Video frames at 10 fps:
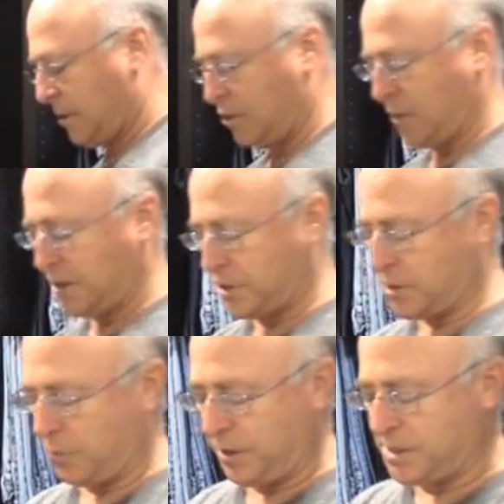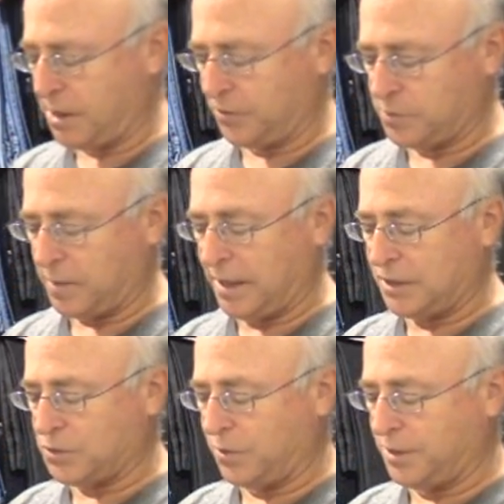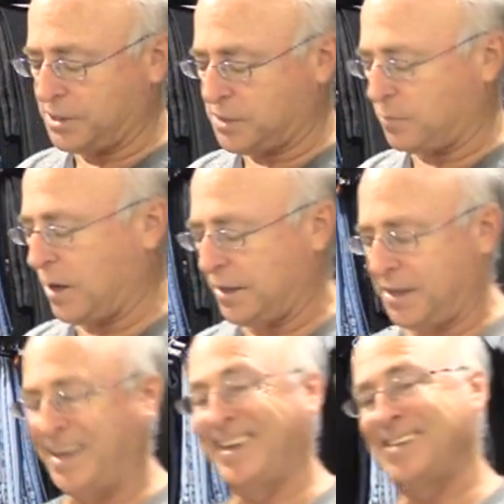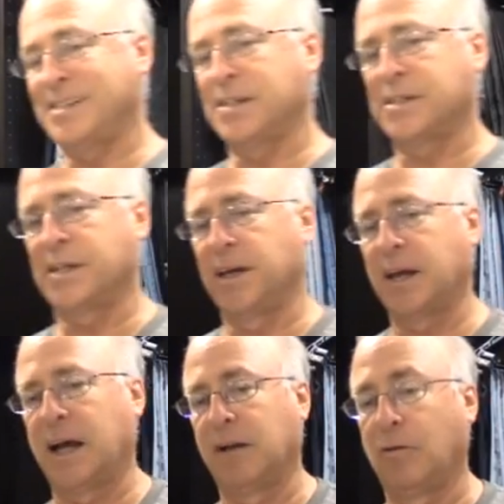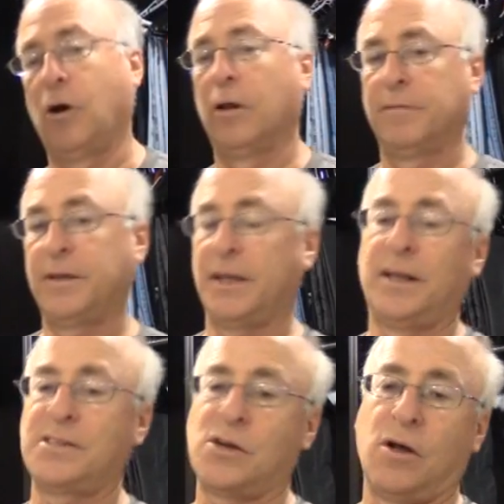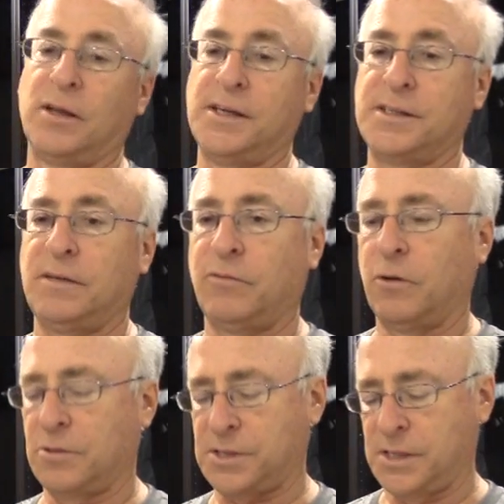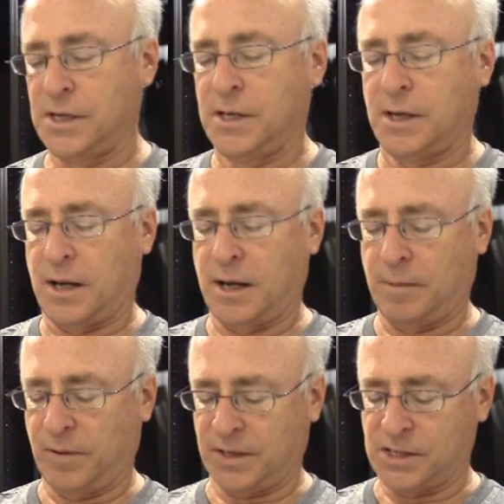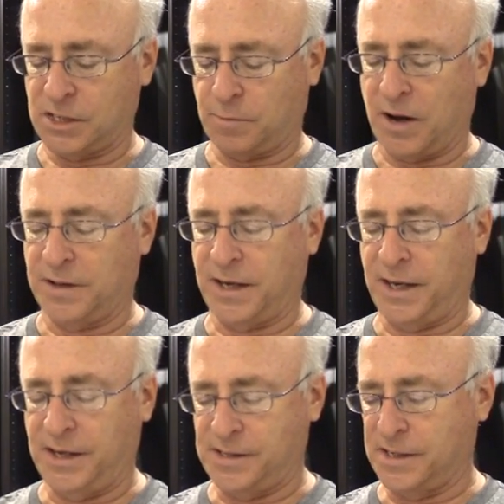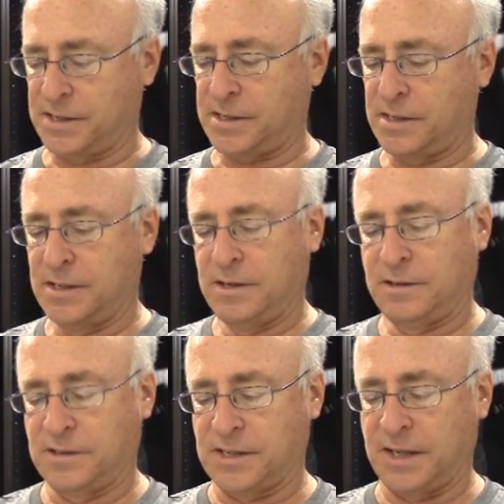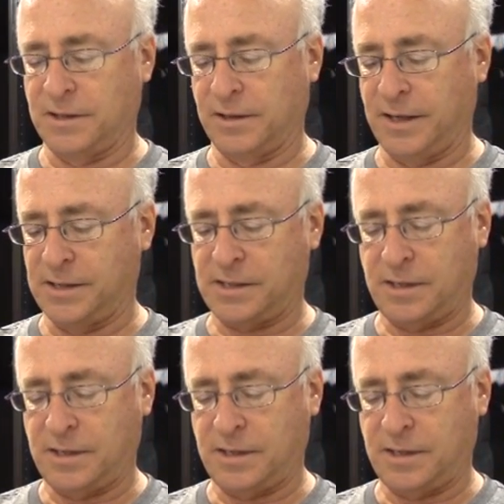Directions are pretty self-explanatory. This is probably the easiest thing out of all of it, and it's all easy, folks. But this is probably the easiest, to say the least.